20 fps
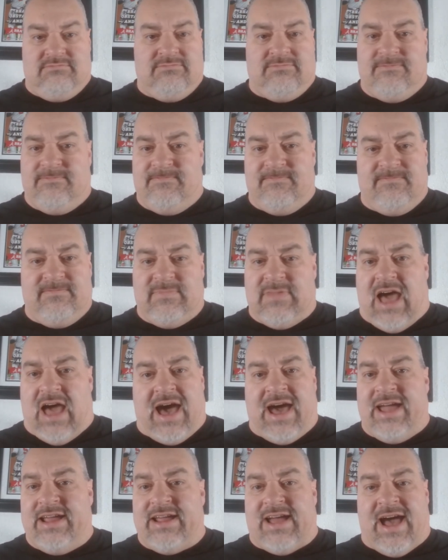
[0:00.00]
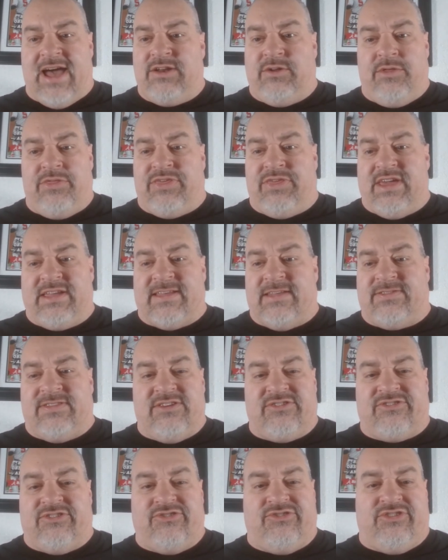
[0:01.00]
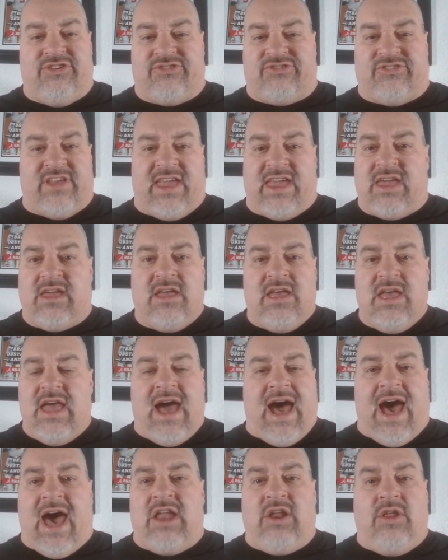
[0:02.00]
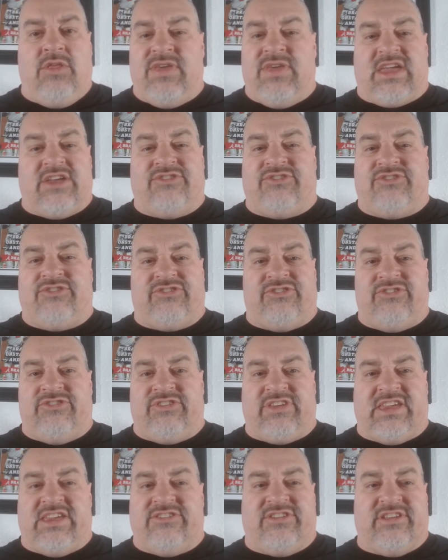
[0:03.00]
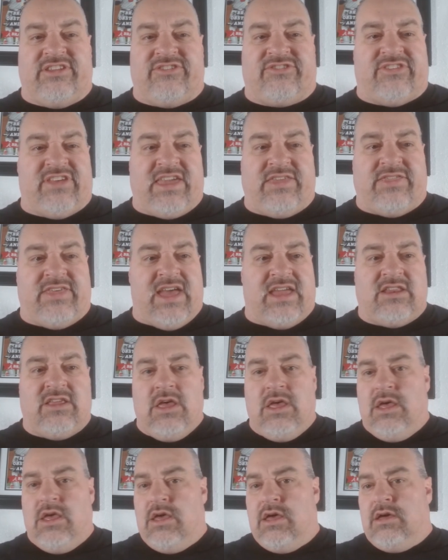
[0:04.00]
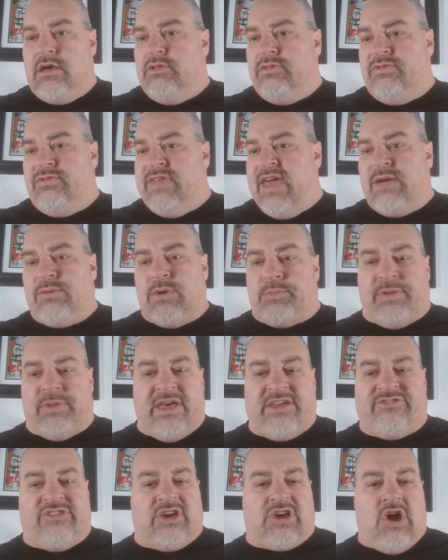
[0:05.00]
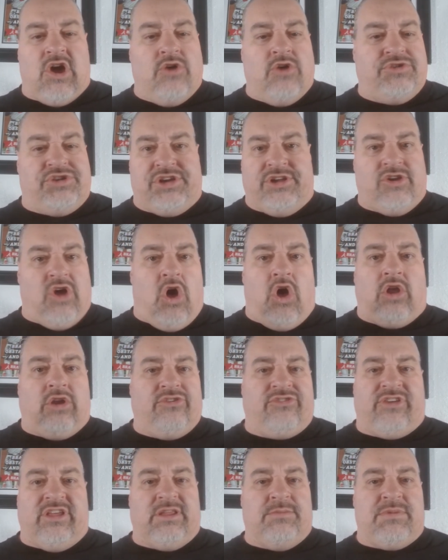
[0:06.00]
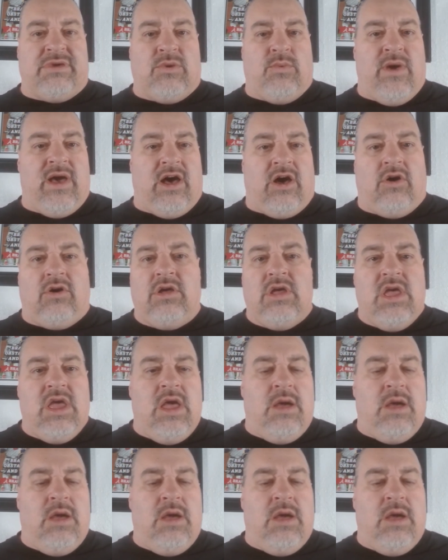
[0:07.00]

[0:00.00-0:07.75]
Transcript: I don't think that this is just a I don't think it's just as easy to say that they replace the coach and all is going to be well.